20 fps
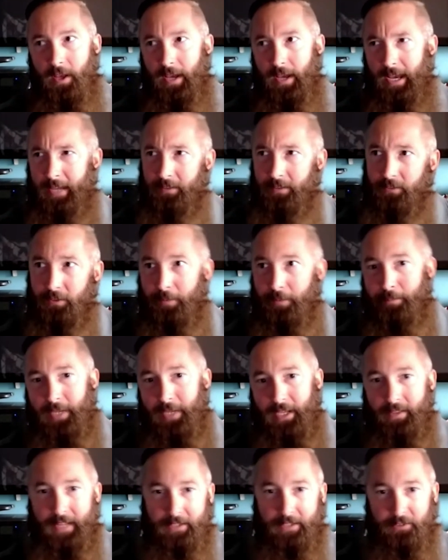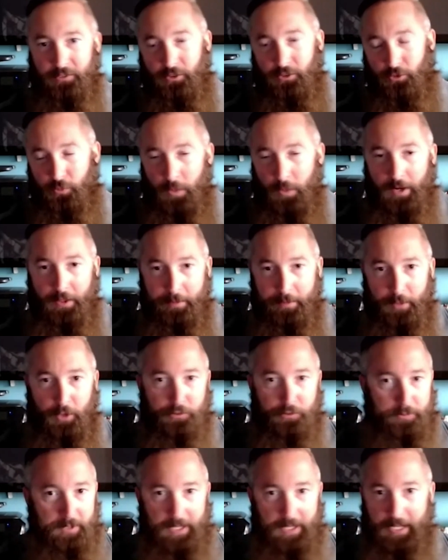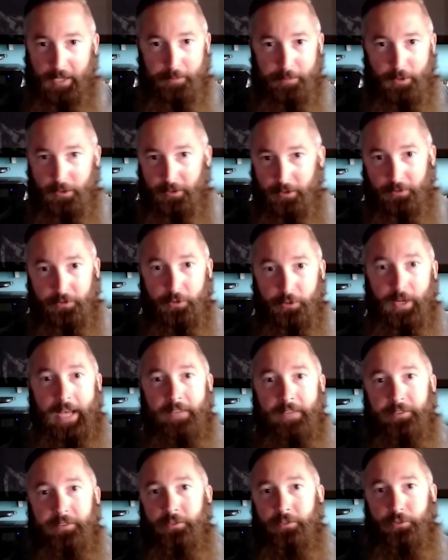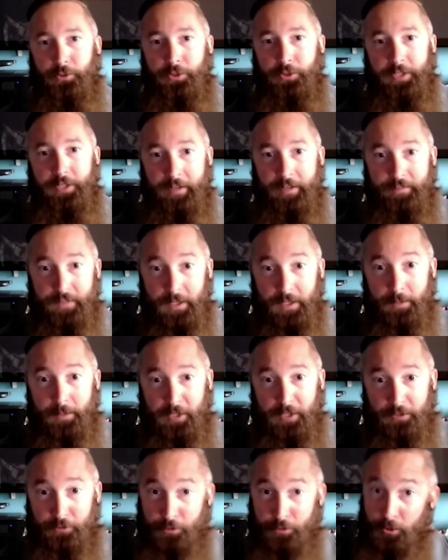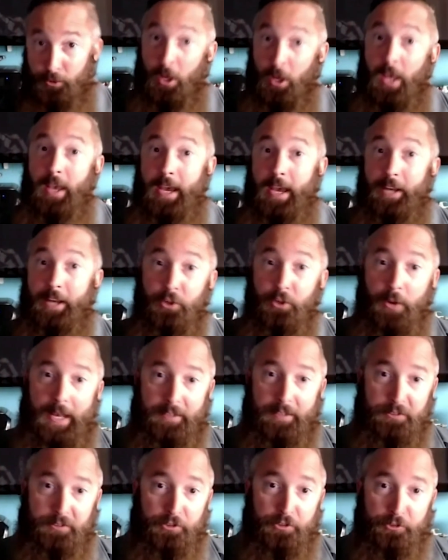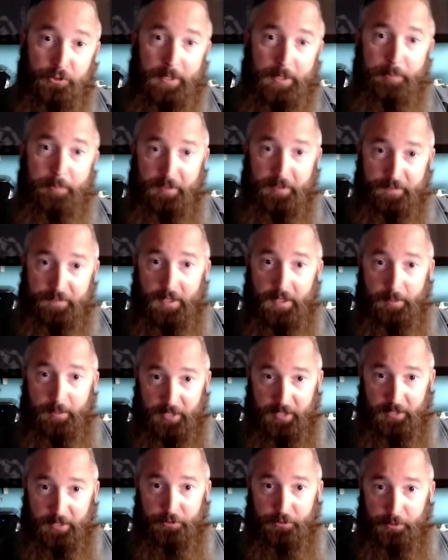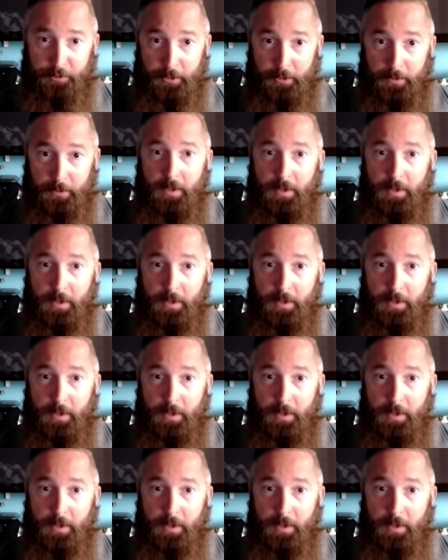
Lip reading: And Absolutely. To me, that's just one of the most relatable, because who hasn't screwed in a Phillips head screw, and who hasn't stripped a Phillips head screw?